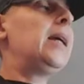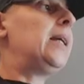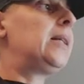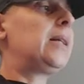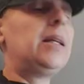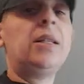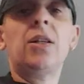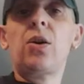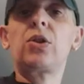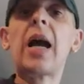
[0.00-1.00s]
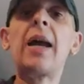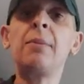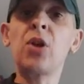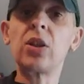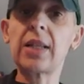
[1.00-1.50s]
He he knows. I
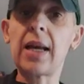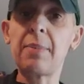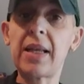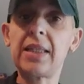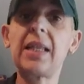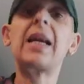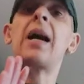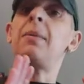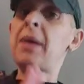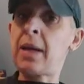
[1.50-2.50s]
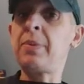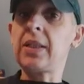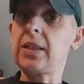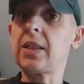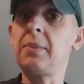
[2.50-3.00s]
am not diabetic. I am
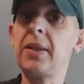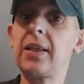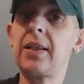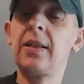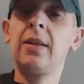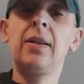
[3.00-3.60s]
hypoglycemic.